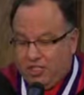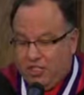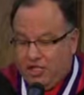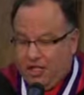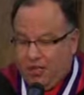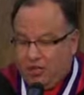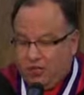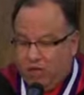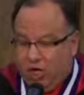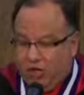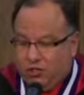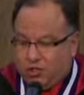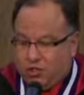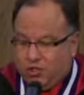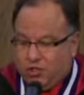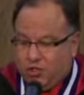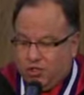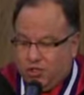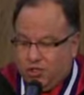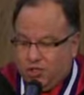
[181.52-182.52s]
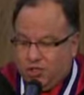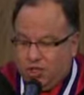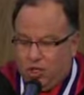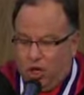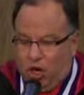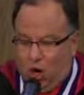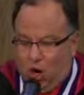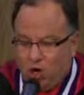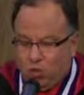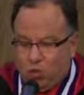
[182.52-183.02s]
dean of the law school is
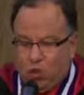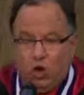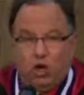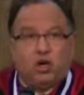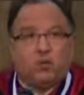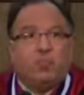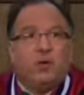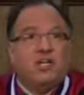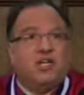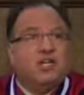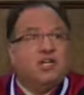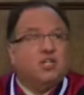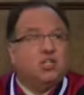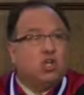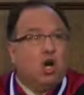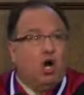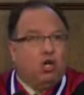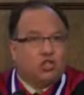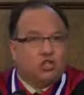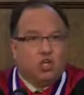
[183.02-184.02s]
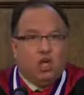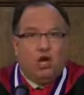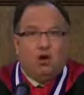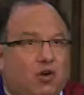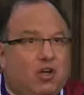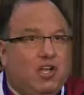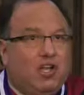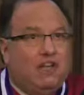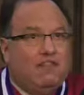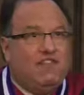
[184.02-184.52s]
hard work, but it is
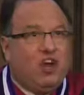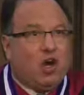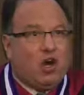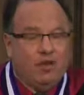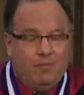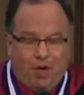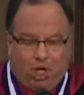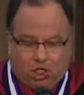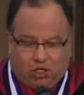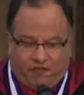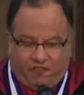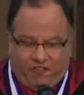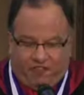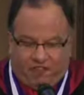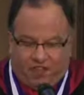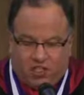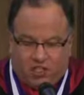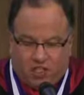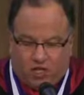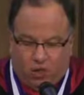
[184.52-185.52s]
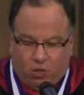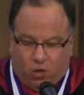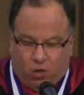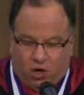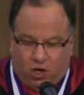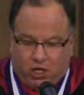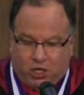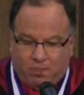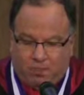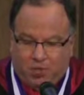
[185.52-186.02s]
also very much fulfilling
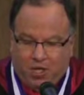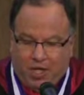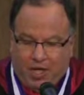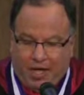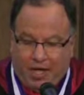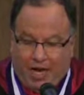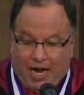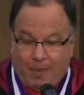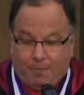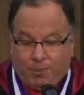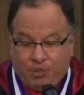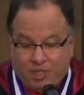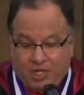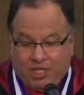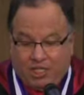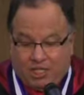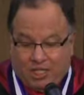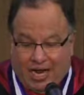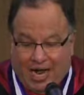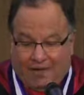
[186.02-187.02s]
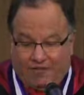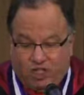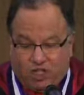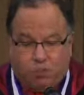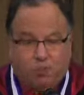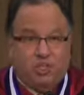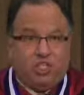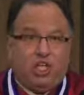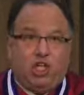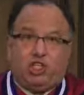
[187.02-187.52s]
work, and I'm pleased to have this
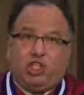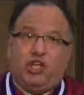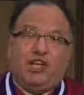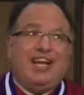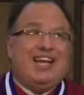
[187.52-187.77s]
position.